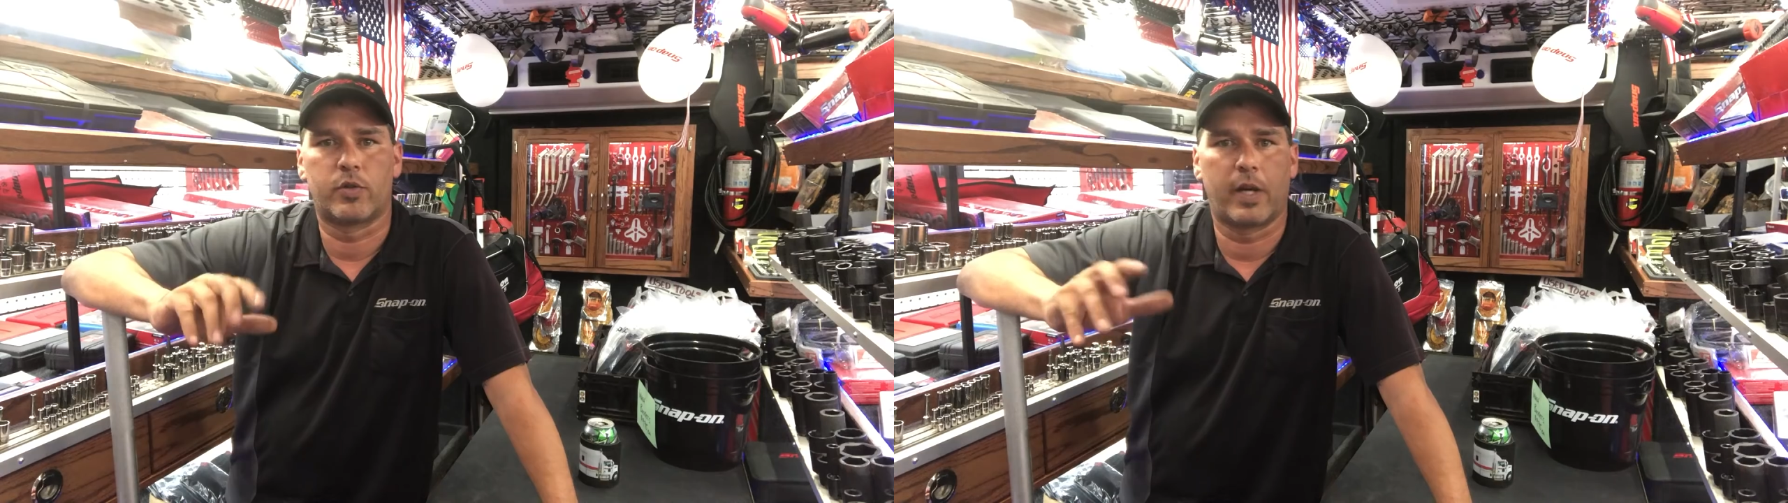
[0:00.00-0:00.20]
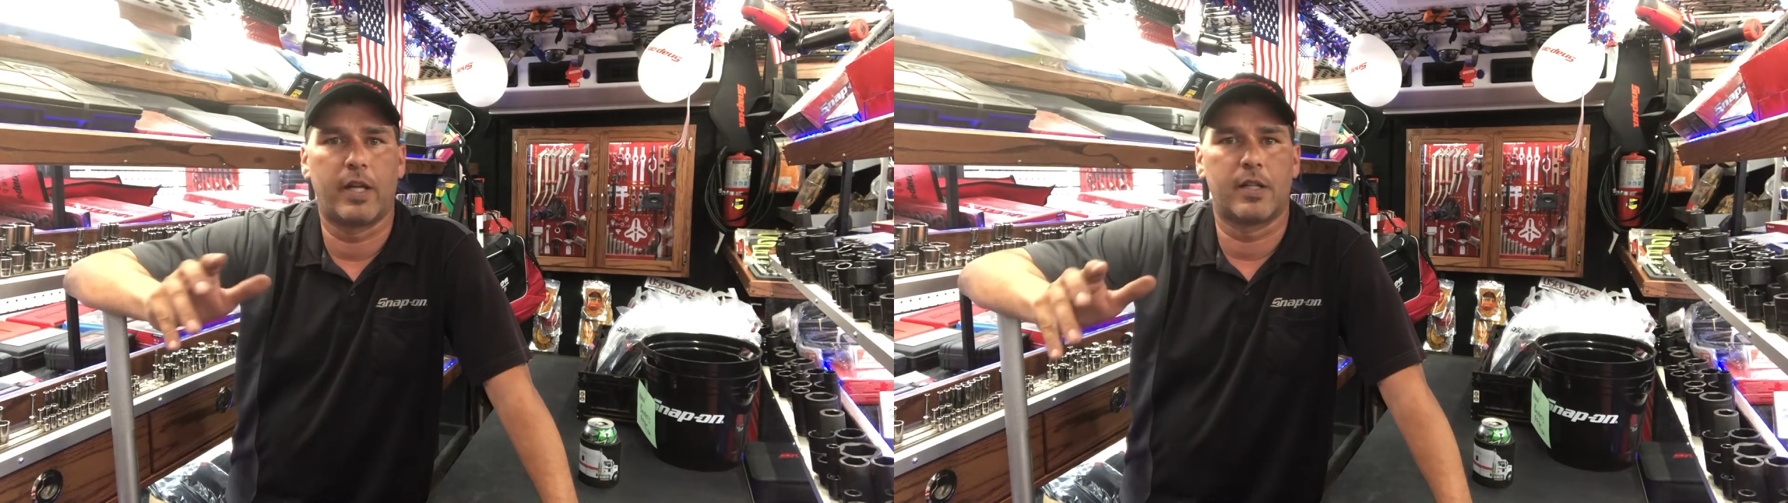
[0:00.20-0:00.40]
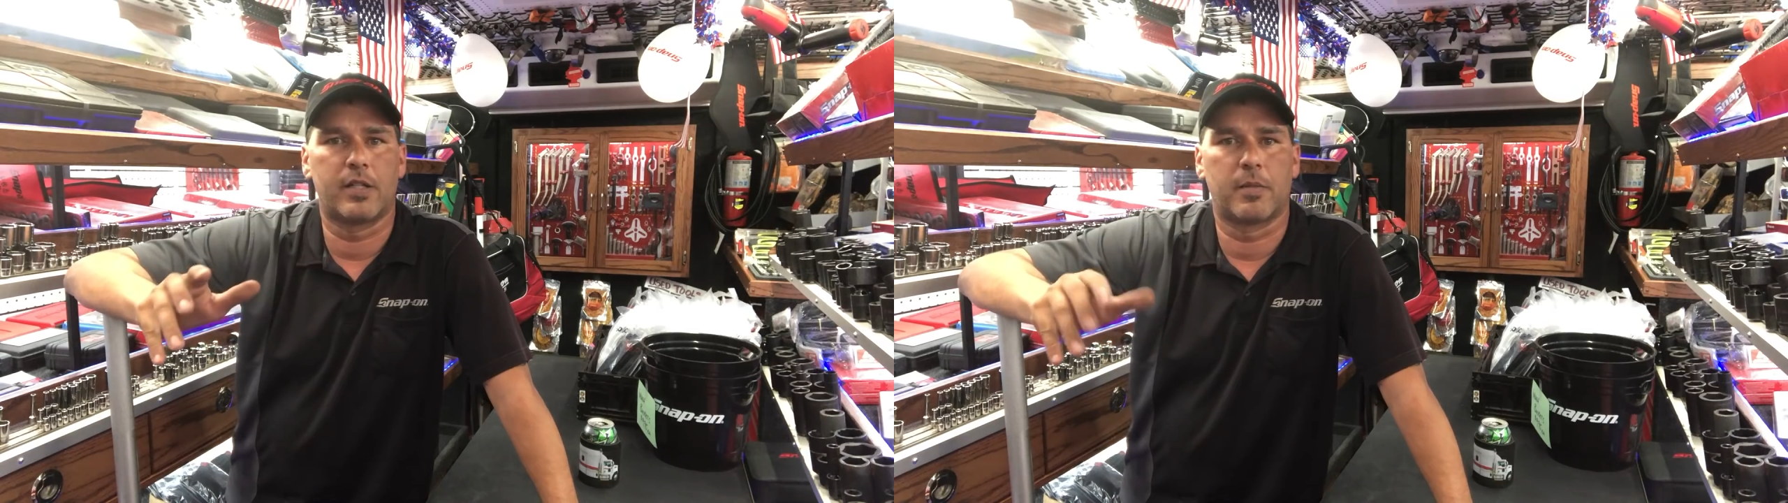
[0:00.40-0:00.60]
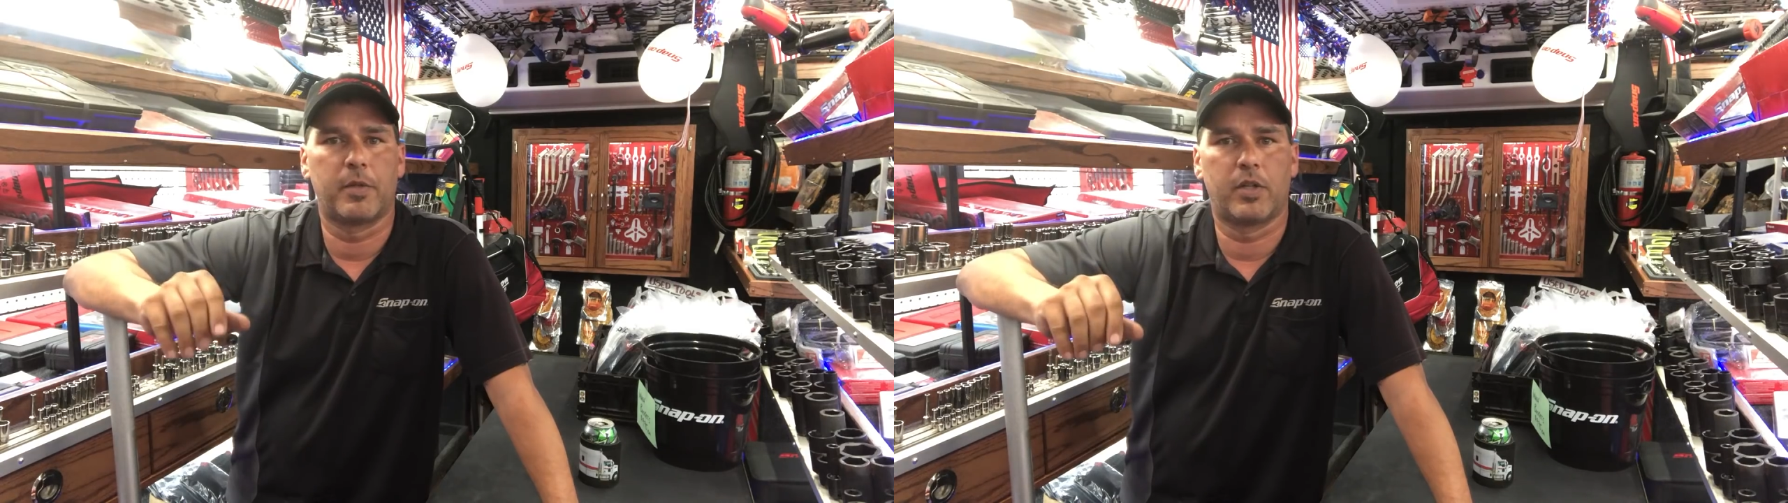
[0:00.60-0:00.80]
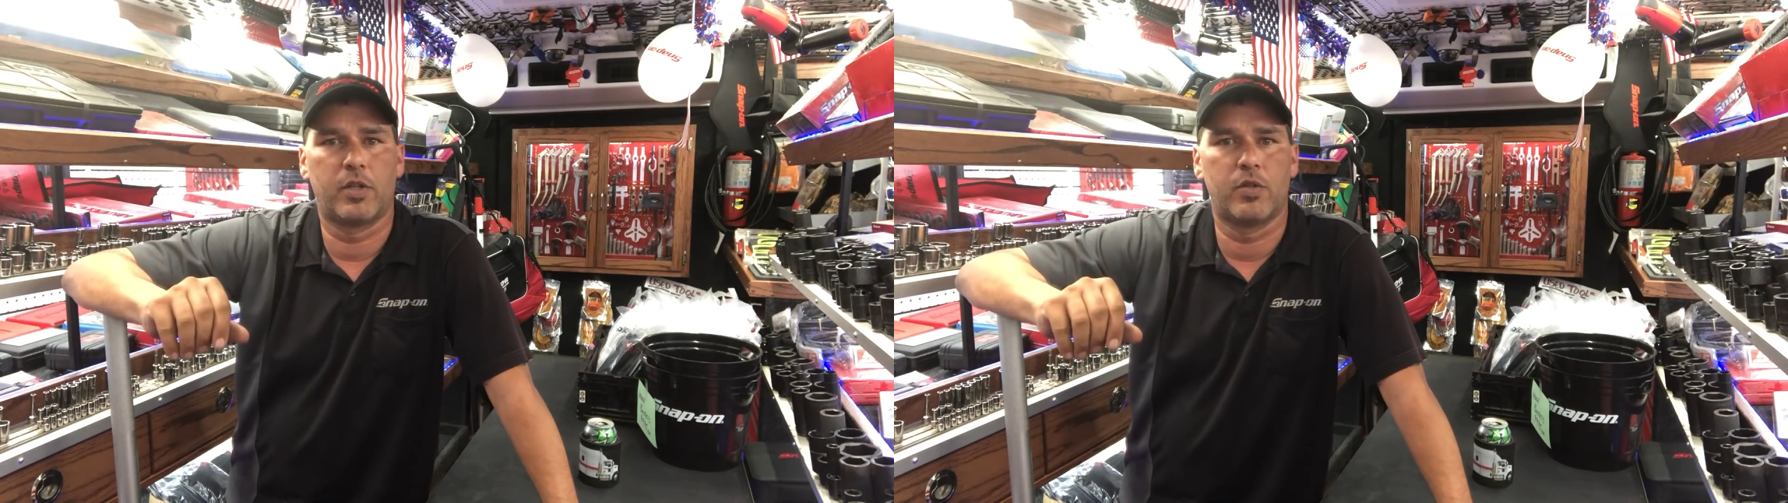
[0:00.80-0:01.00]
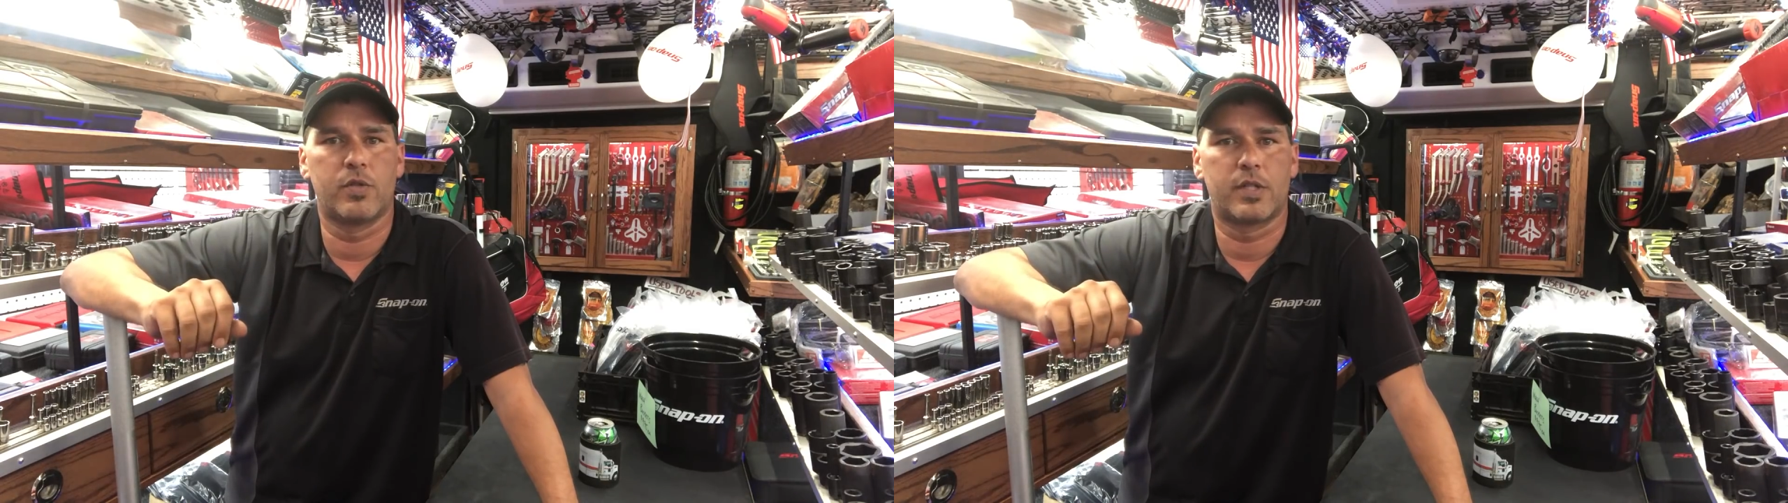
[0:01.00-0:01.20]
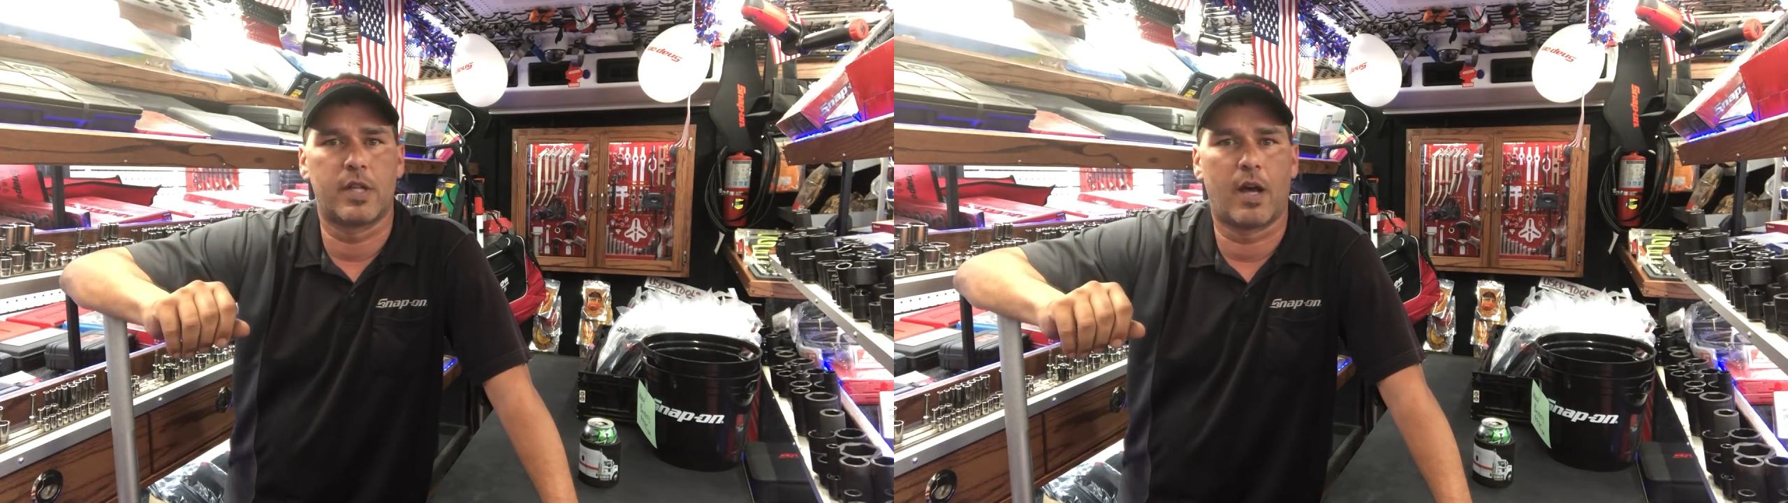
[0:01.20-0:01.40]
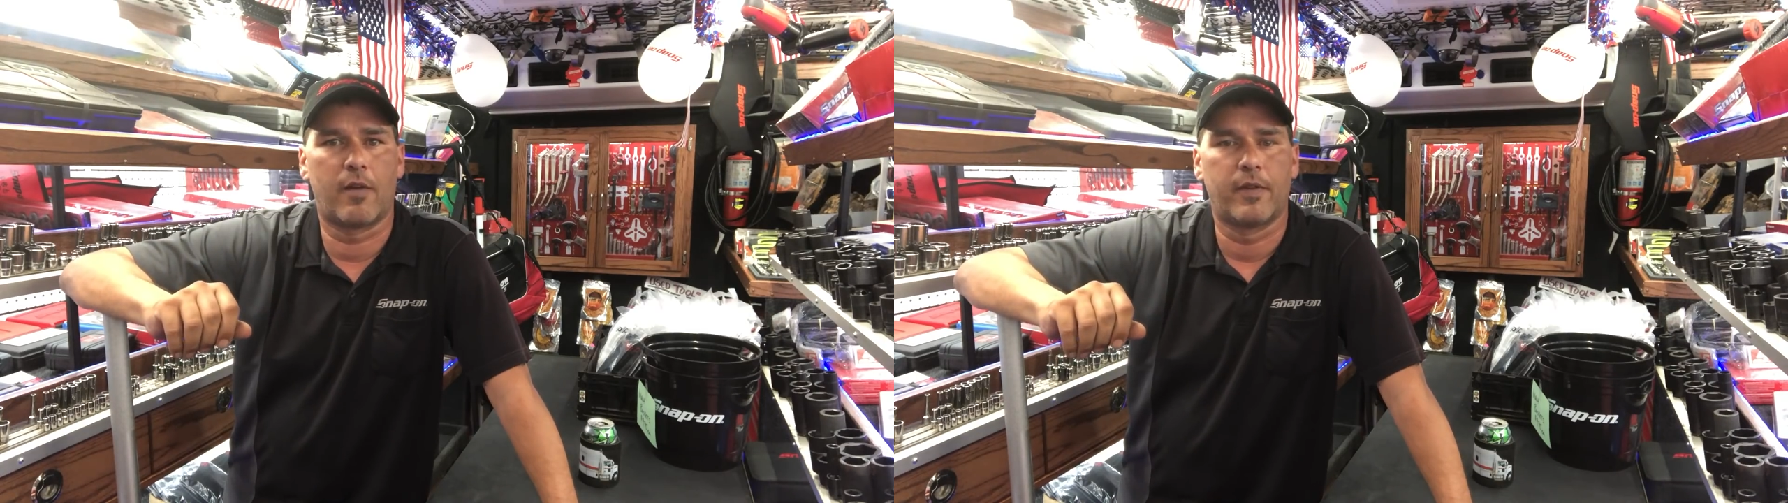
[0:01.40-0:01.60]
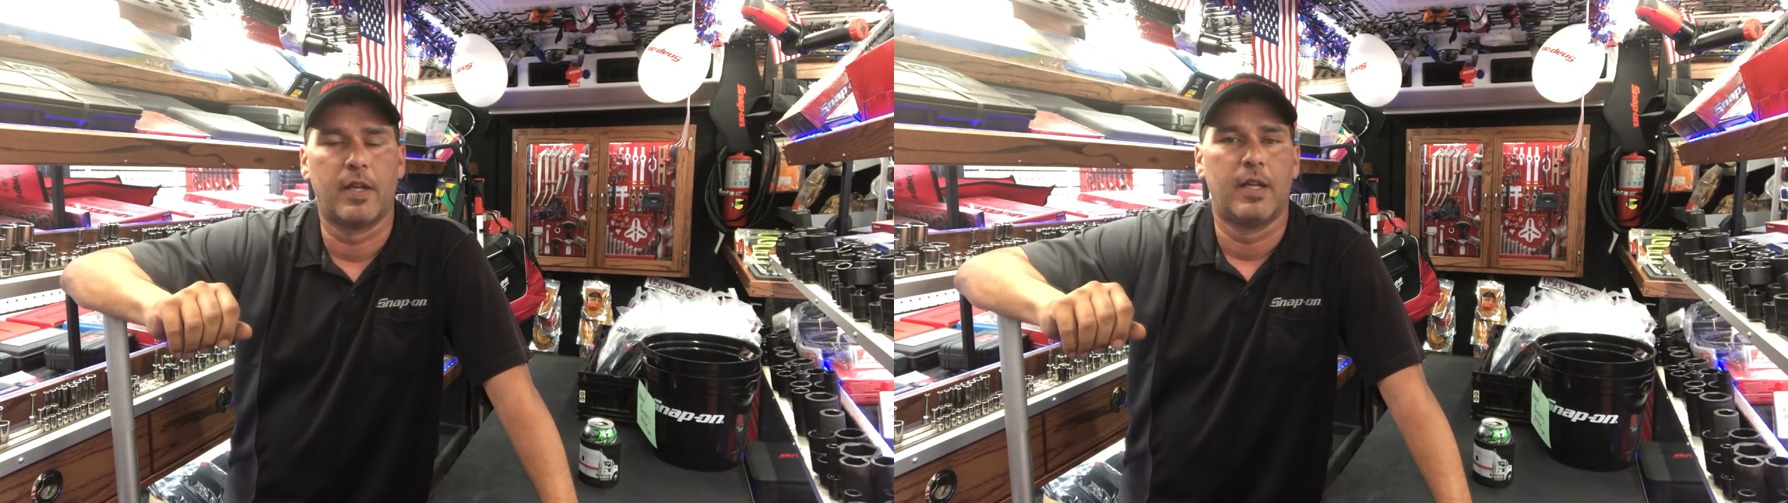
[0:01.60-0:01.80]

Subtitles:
trade in some of your used stuff